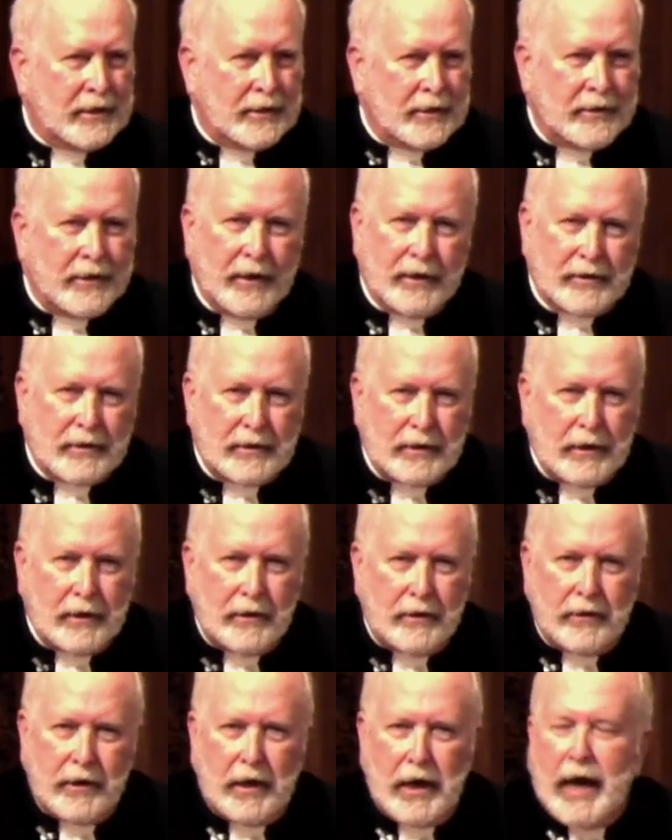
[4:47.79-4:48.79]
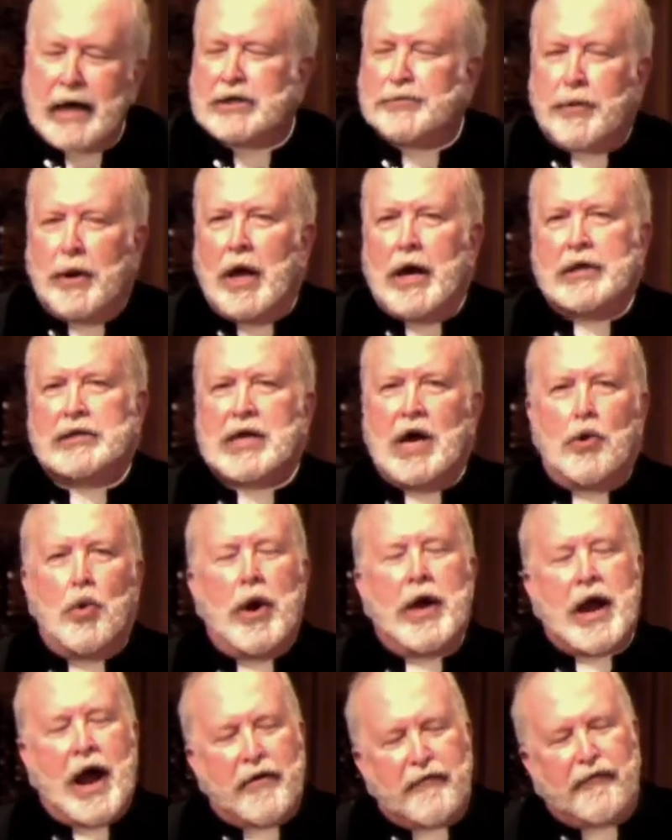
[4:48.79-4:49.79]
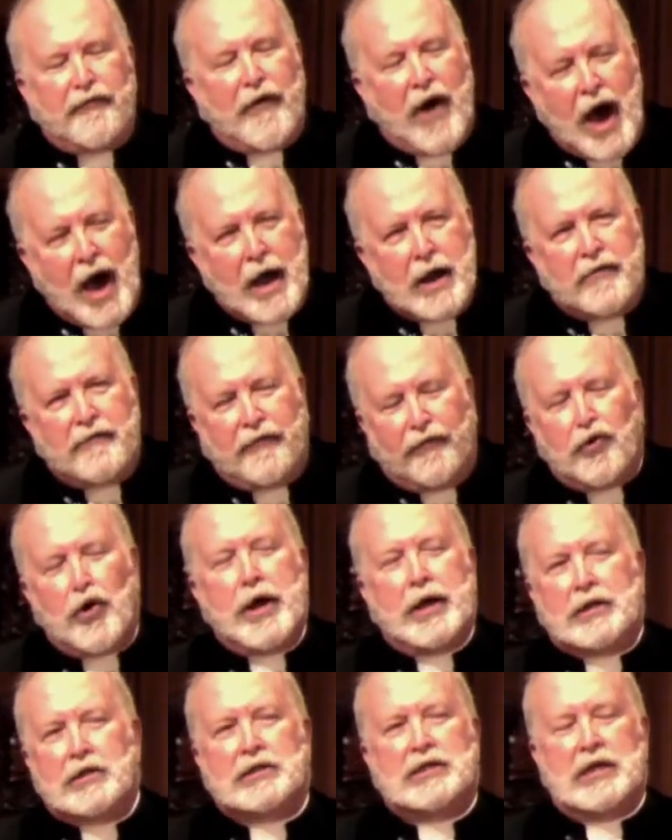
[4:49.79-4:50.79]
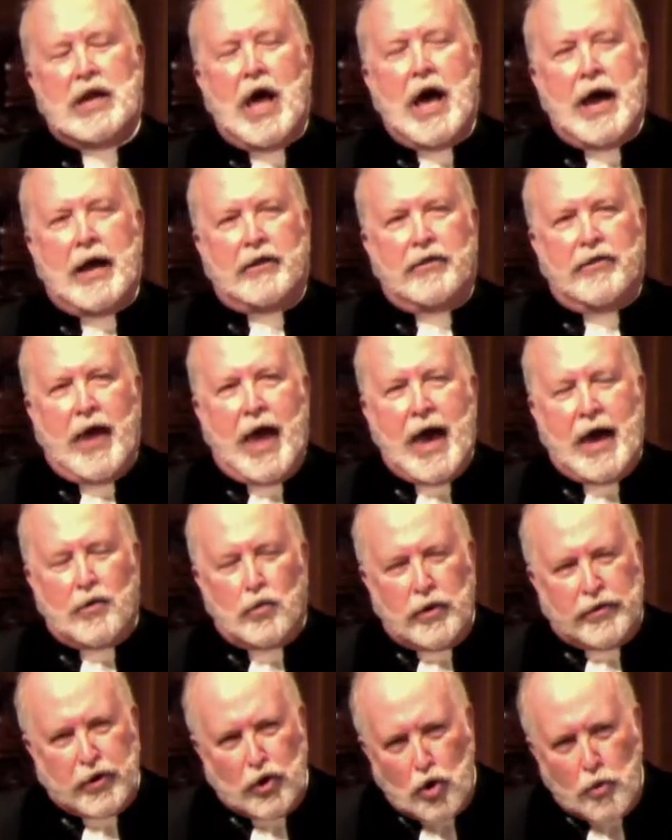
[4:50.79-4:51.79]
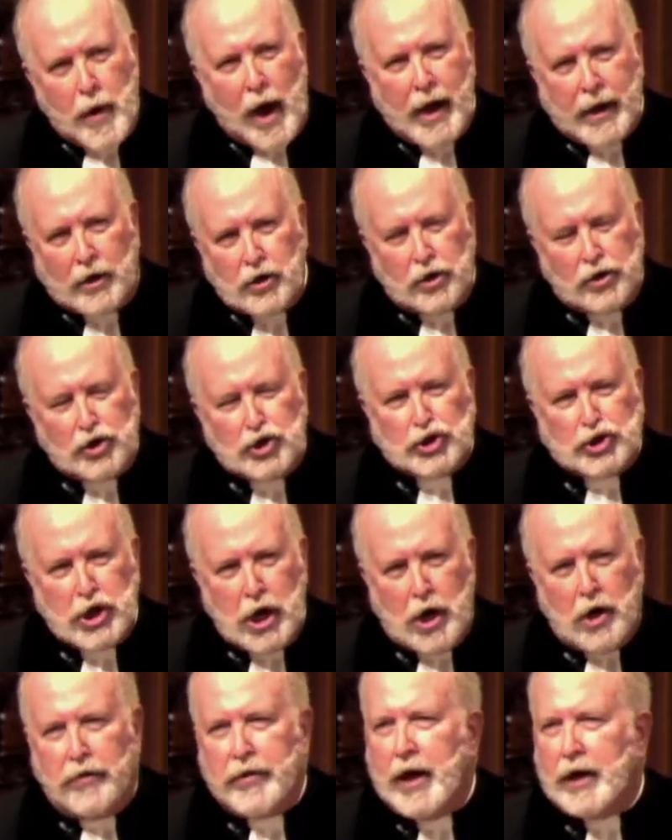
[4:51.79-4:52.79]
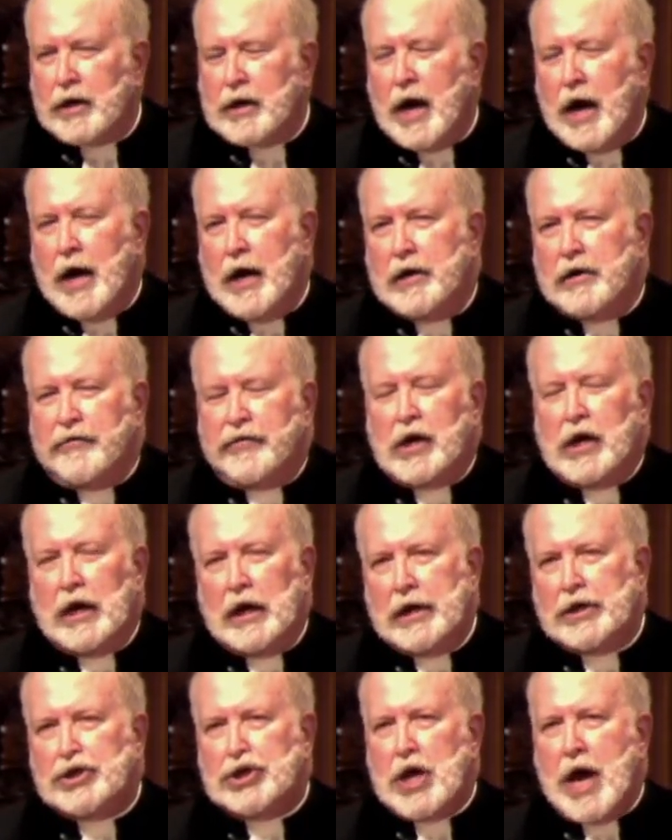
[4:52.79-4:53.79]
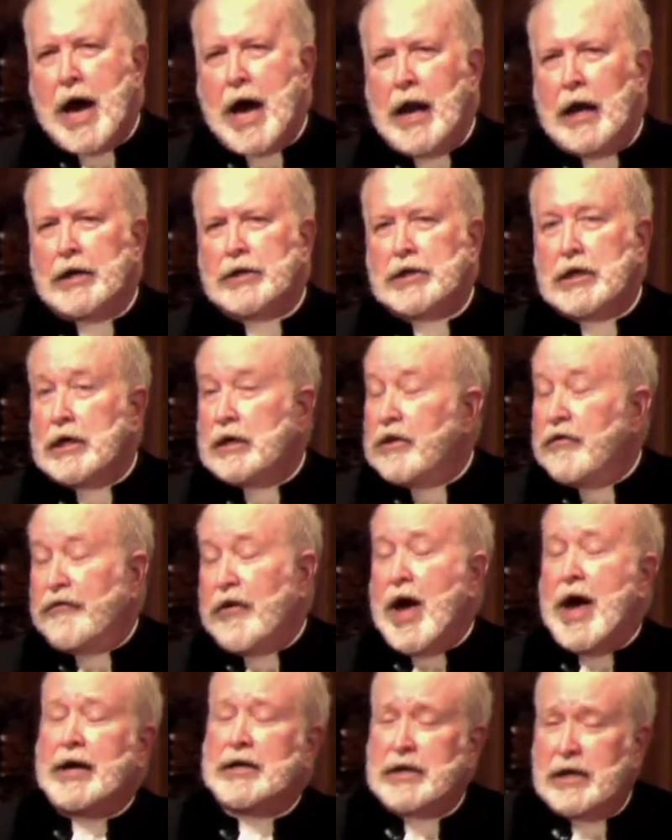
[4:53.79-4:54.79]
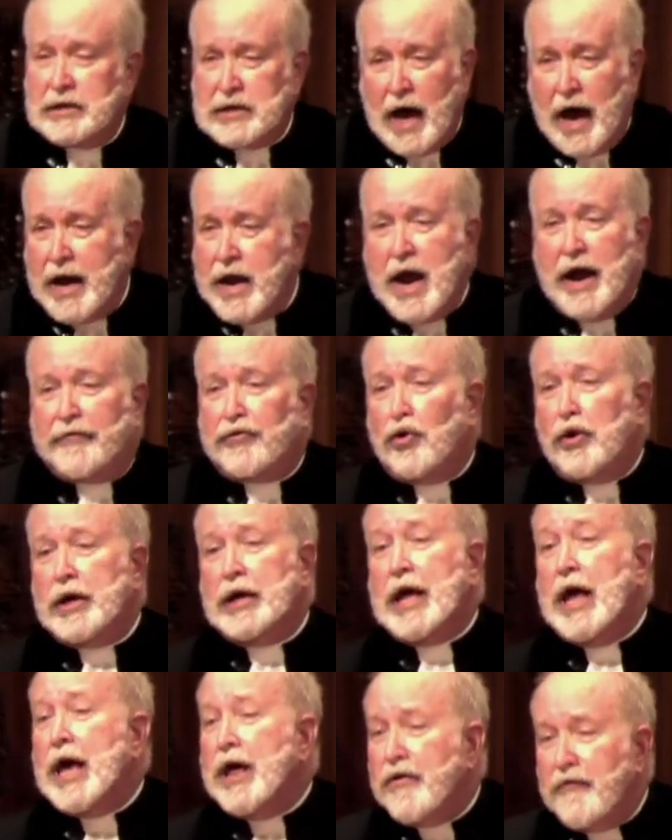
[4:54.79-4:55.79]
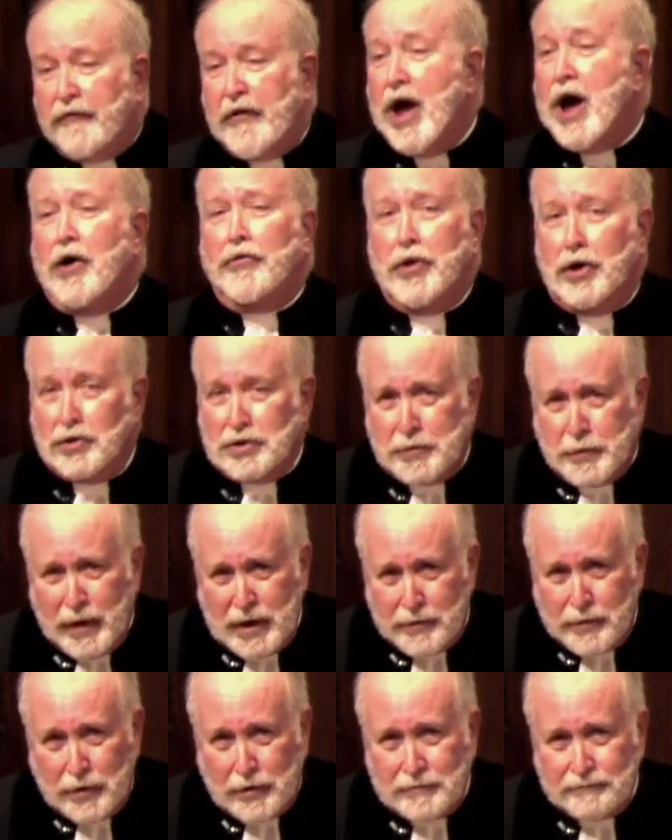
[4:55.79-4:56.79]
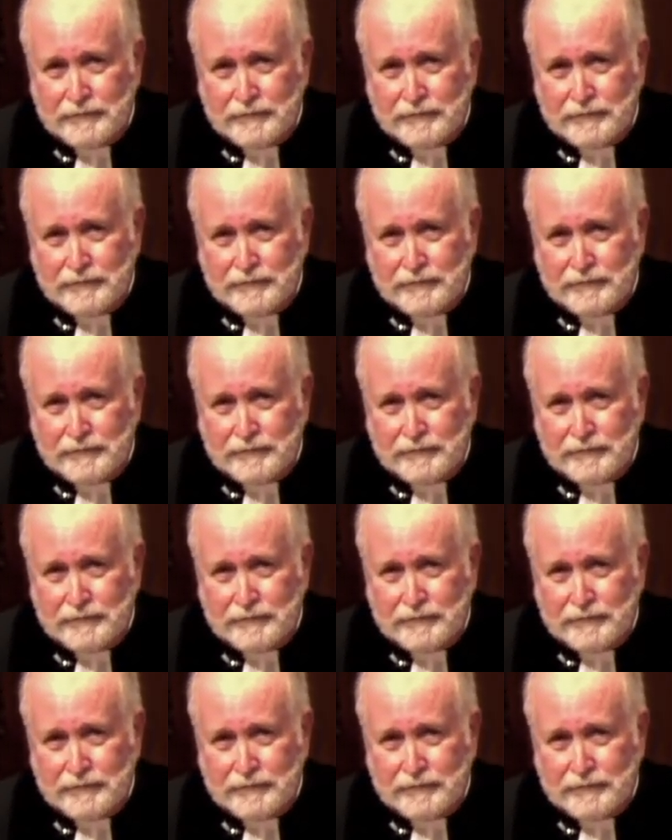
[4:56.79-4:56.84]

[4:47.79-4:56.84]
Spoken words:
That the next place I went, I'd find friends like that with whom I could share that kind of collegiality. And the fact is, I never again found those people.